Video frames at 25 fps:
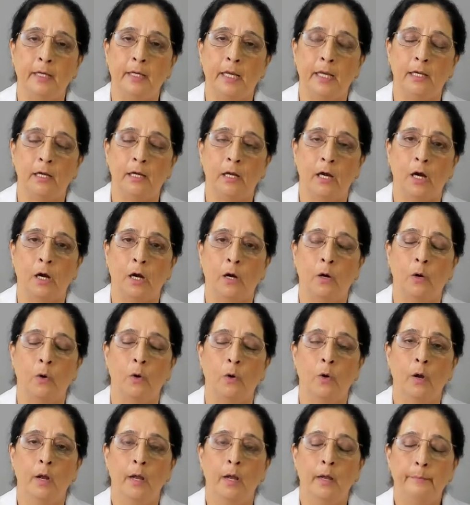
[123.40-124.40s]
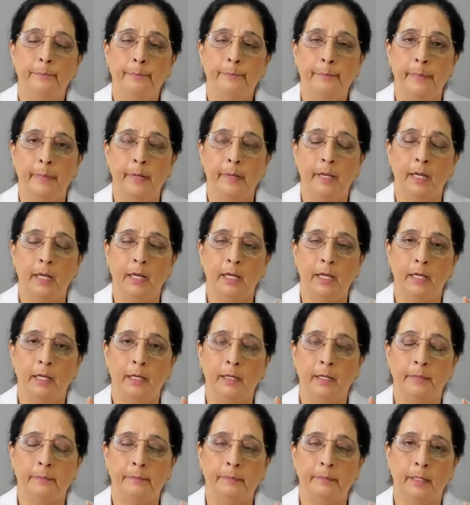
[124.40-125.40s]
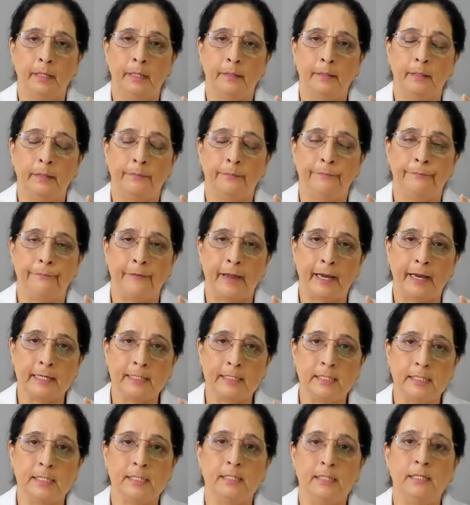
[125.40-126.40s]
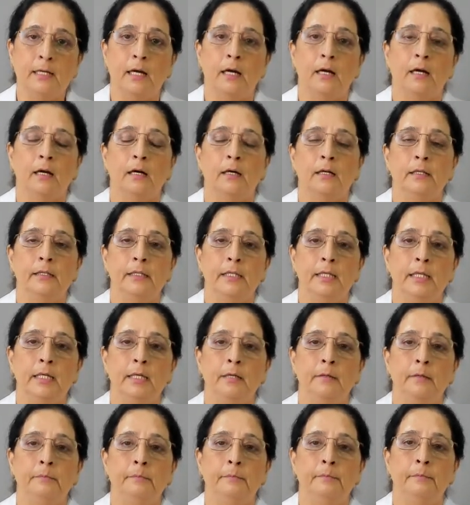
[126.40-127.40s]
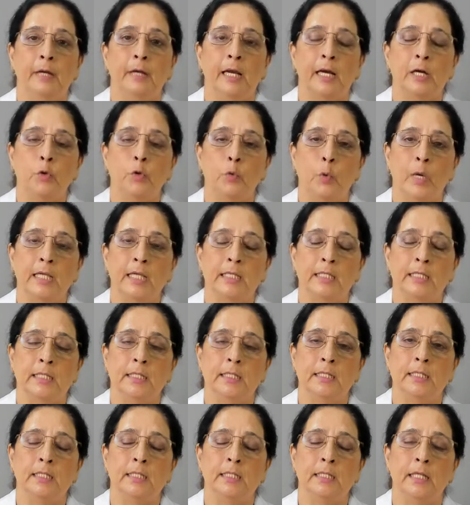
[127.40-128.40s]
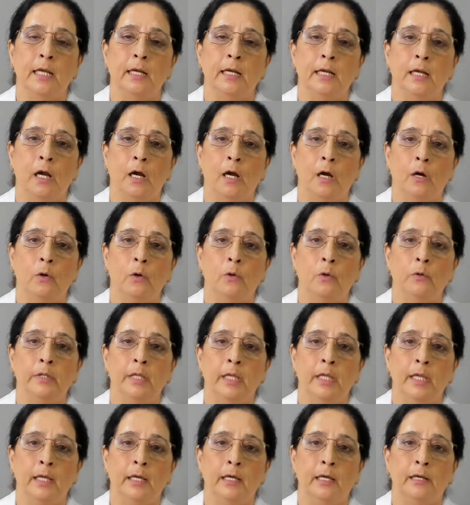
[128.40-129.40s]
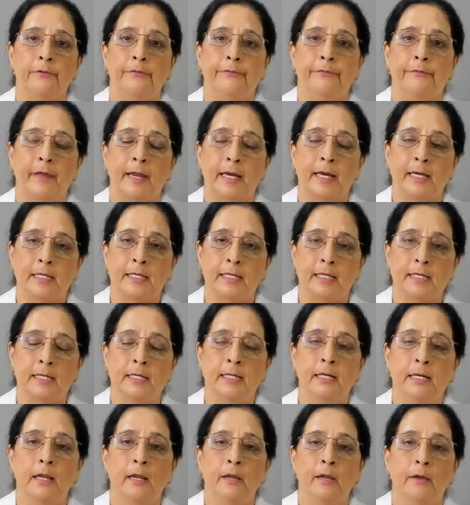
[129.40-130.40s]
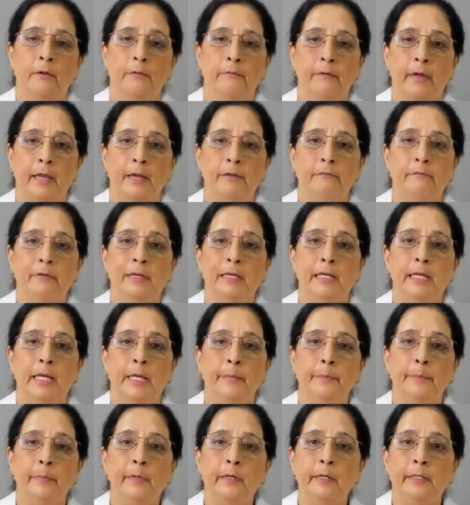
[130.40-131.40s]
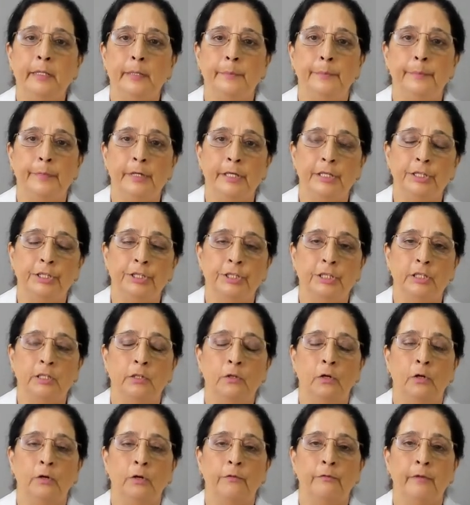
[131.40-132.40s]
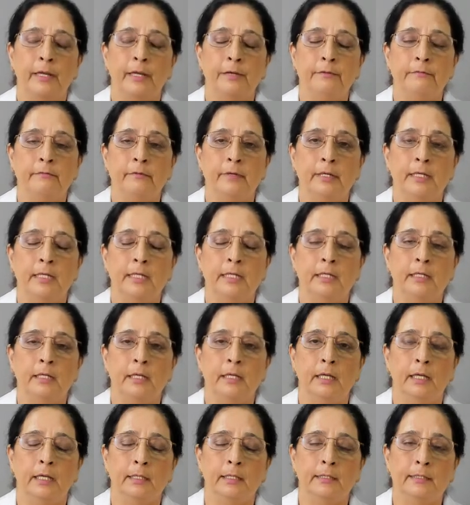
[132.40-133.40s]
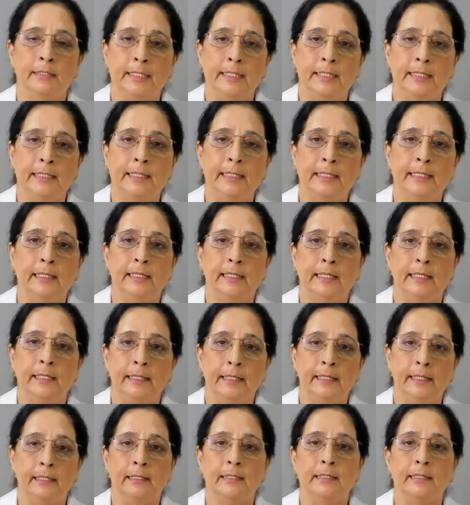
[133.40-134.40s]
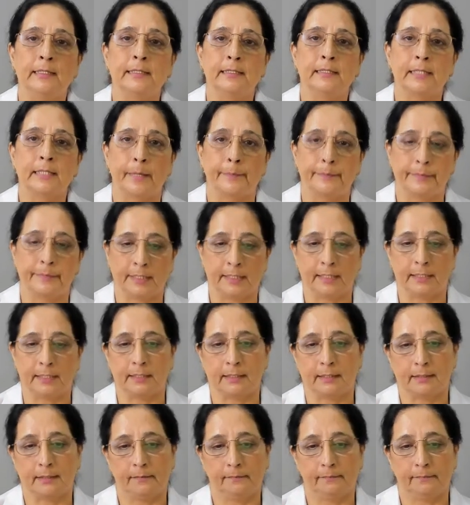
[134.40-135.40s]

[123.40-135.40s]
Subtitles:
and how affected are the blood vessels and how they are affected when we label the patient or when we see the clinical sepsis.